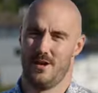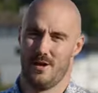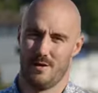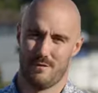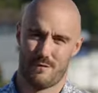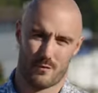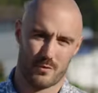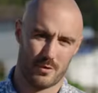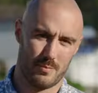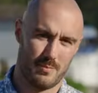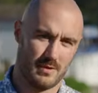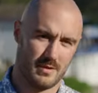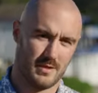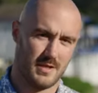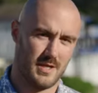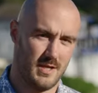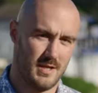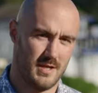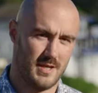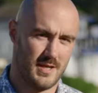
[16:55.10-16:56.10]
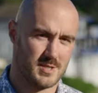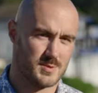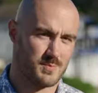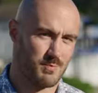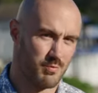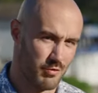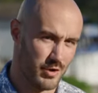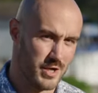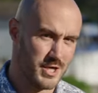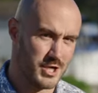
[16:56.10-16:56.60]
Affordability is
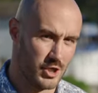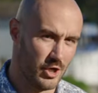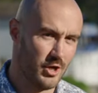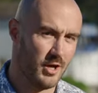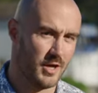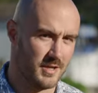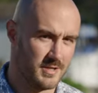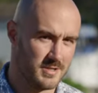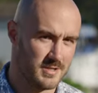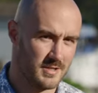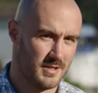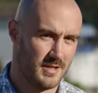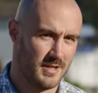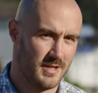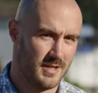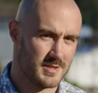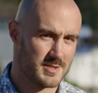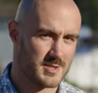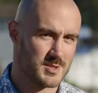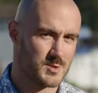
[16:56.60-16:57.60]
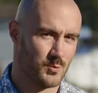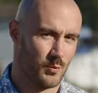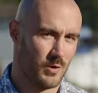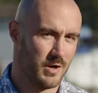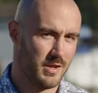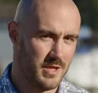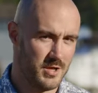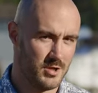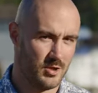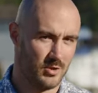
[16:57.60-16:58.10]
pretty good. This is one
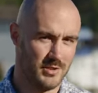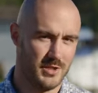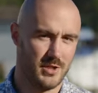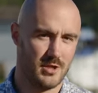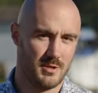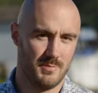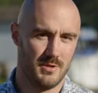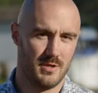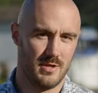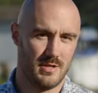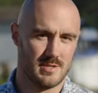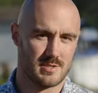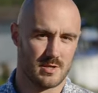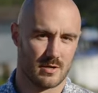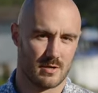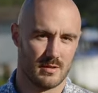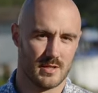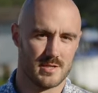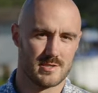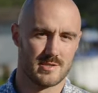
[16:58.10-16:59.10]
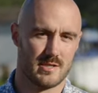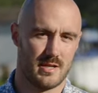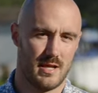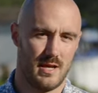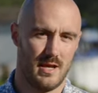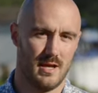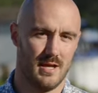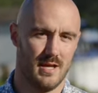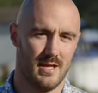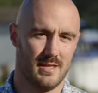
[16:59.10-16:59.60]
of the only communities on our list
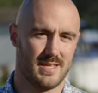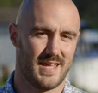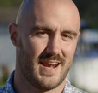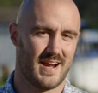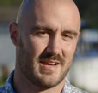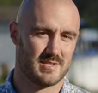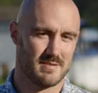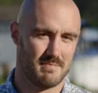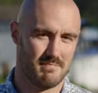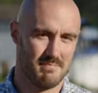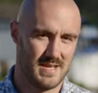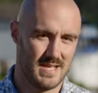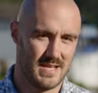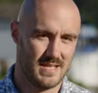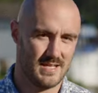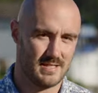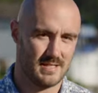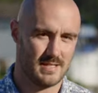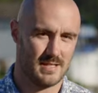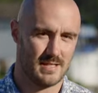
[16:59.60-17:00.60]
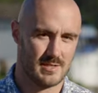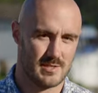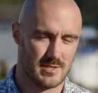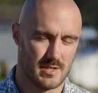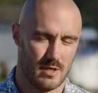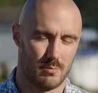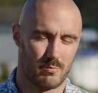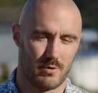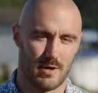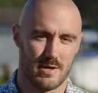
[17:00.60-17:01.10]
today that has a median
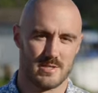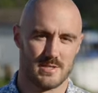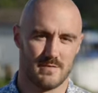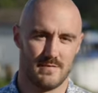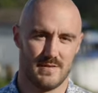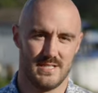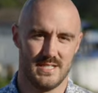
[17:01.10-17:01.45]
sale price of a